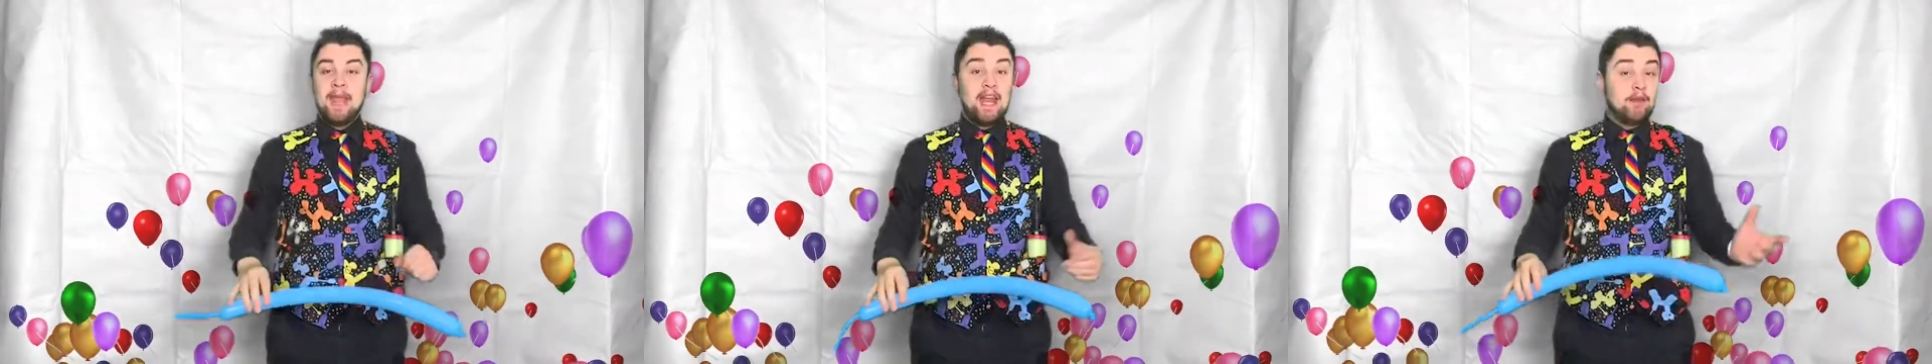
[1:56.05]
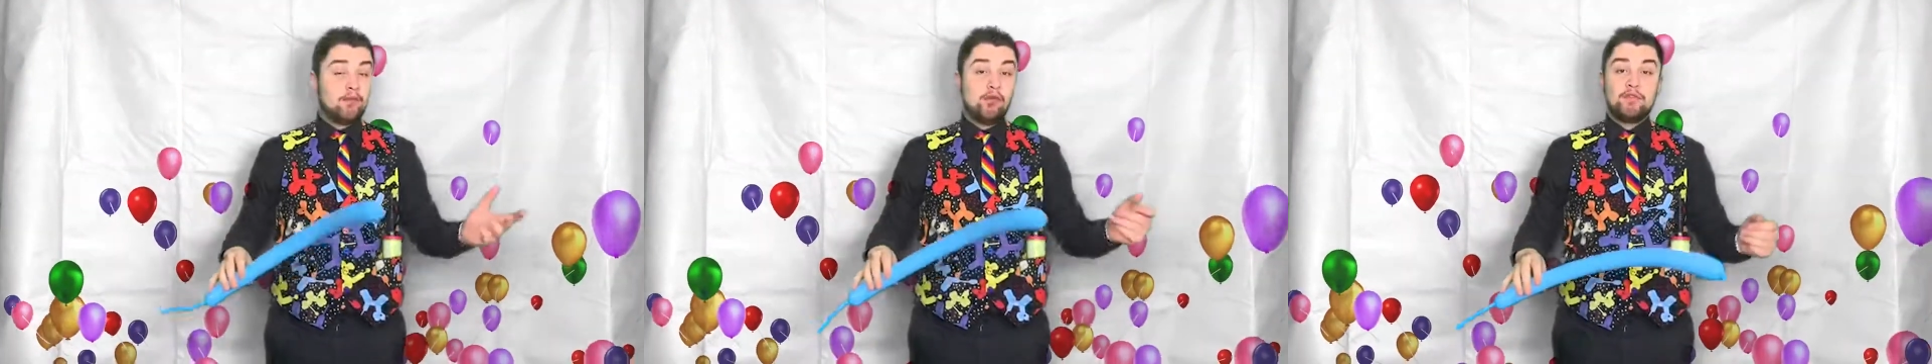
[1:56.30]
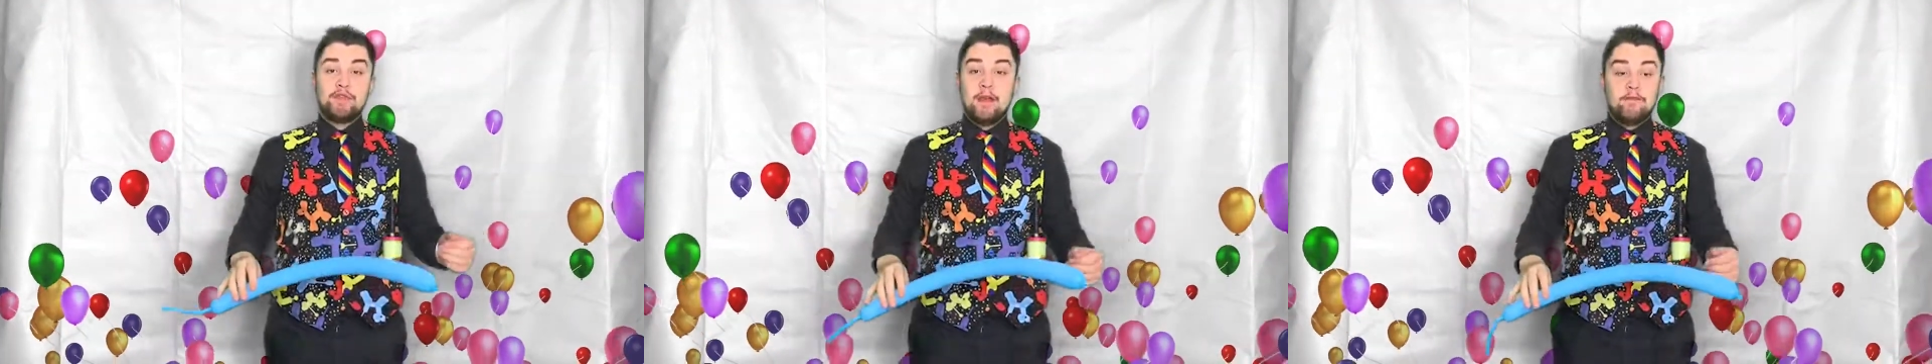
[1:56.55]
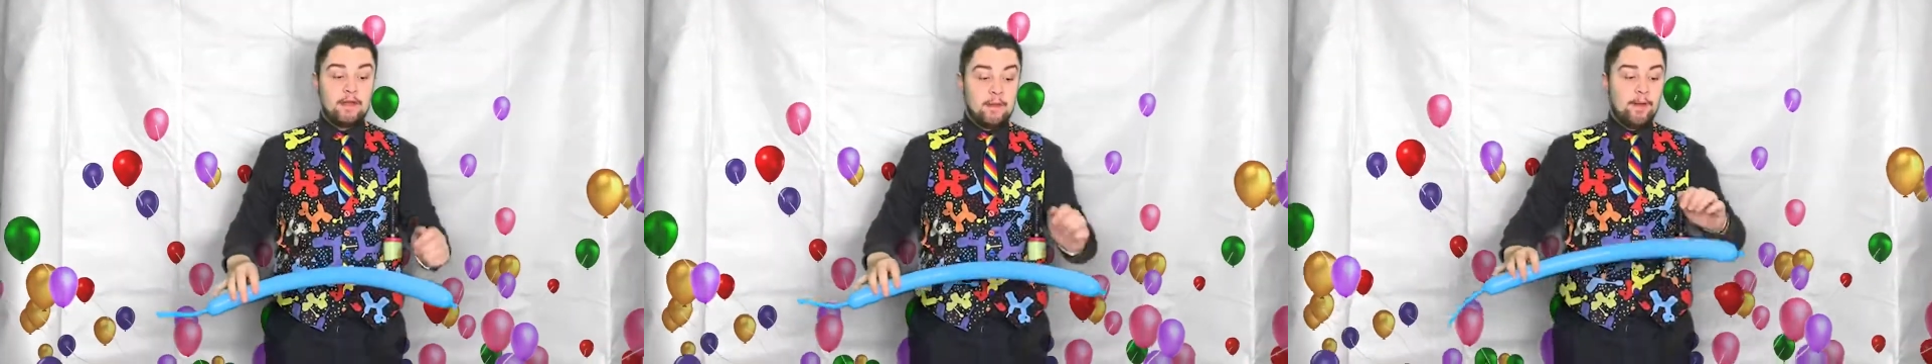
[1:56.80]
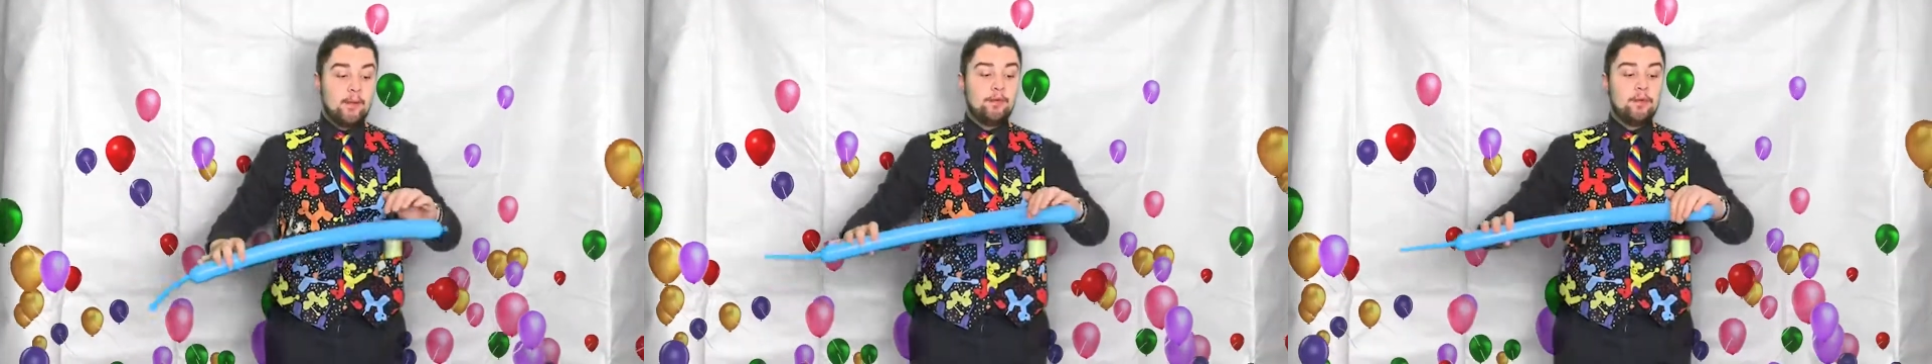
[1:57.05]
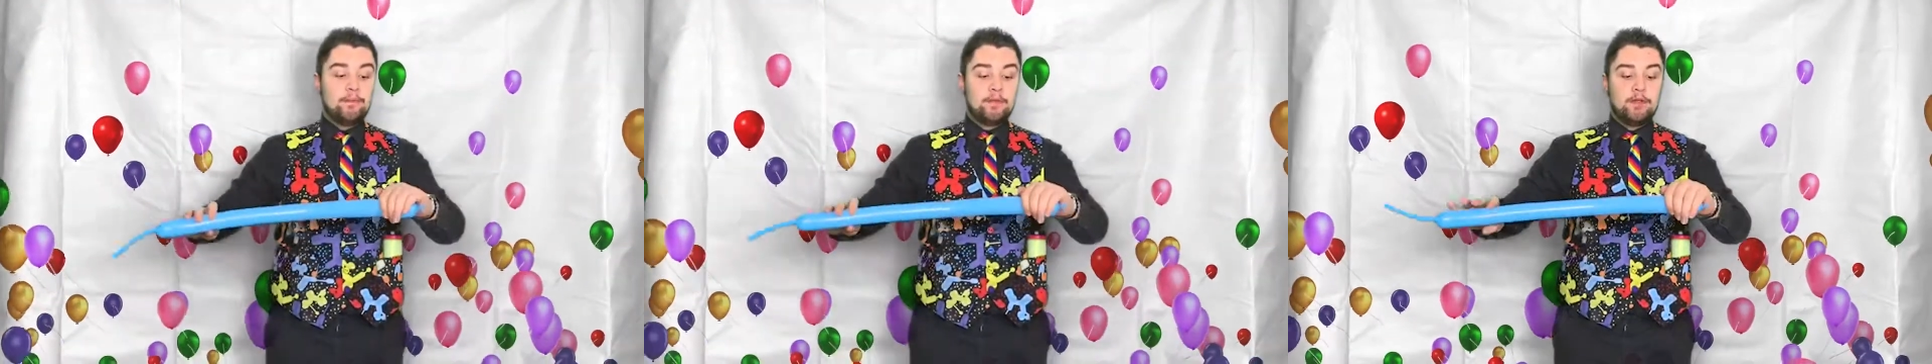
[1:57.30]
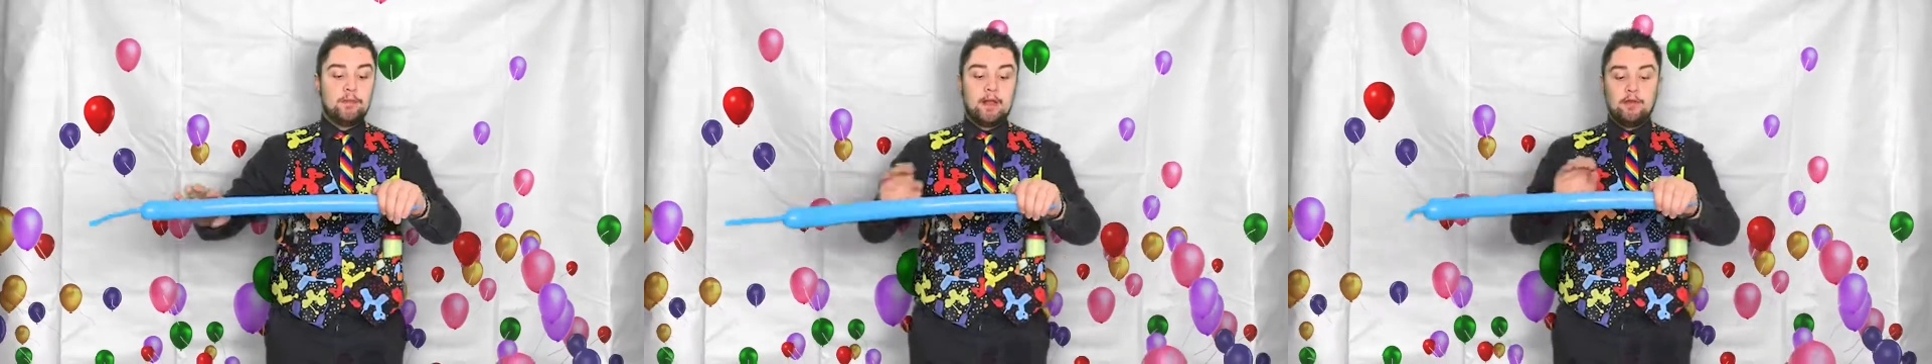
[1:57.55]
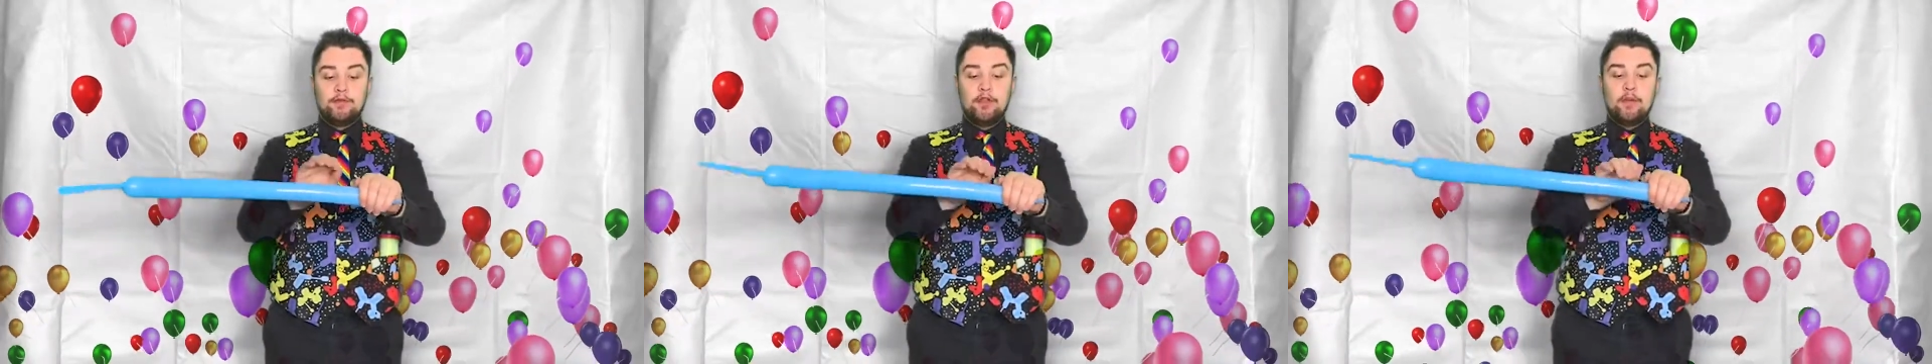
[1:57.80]
And of course, 10-finger bubble, you
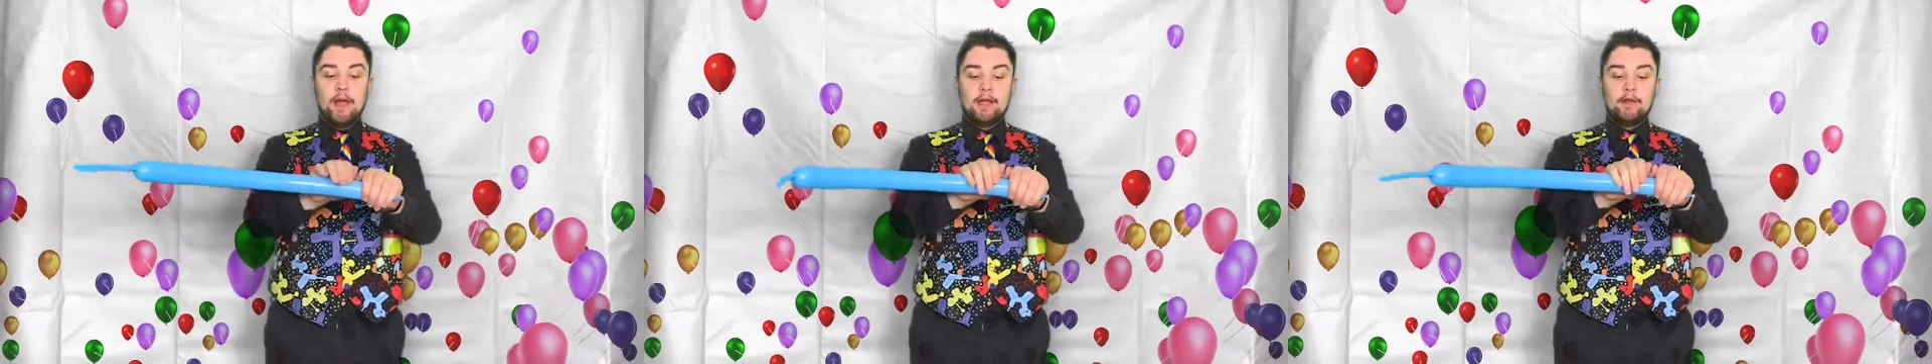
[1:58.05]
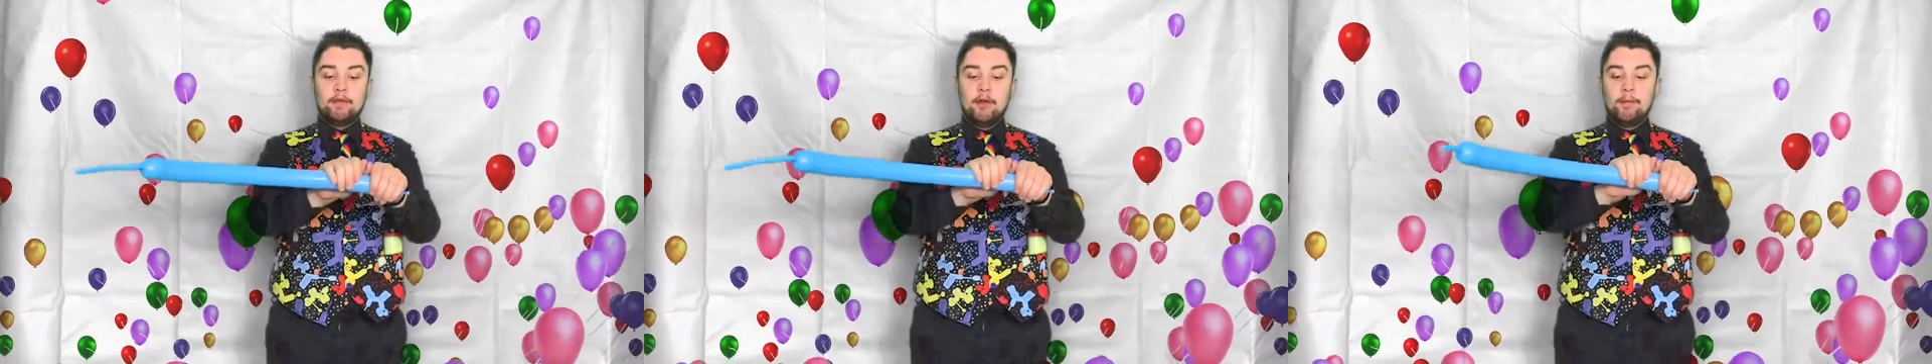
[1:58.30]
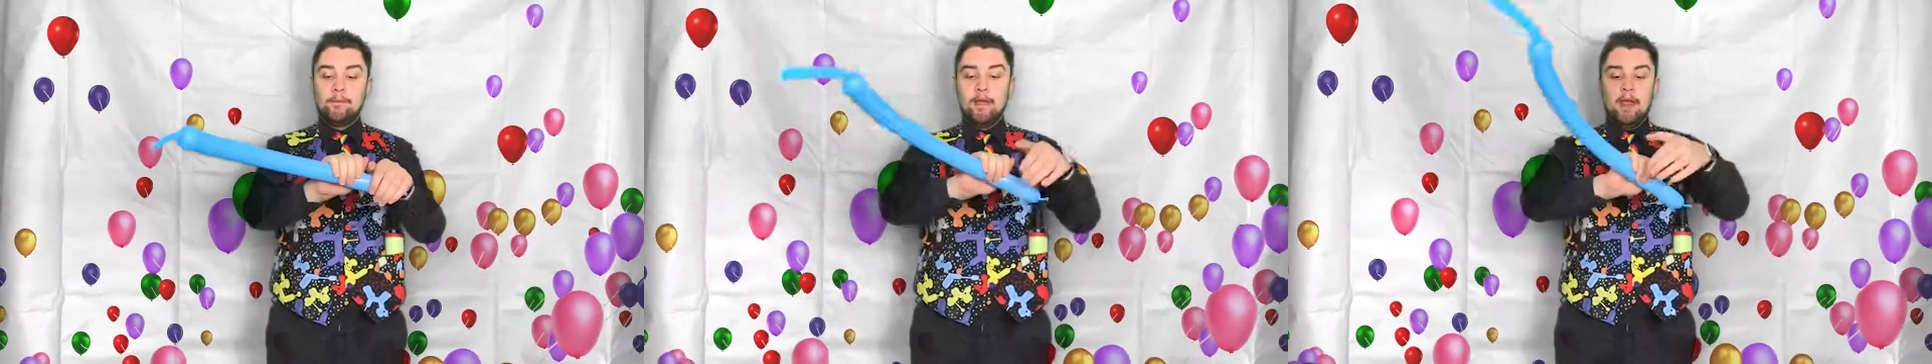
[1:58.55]
place 2 hands on,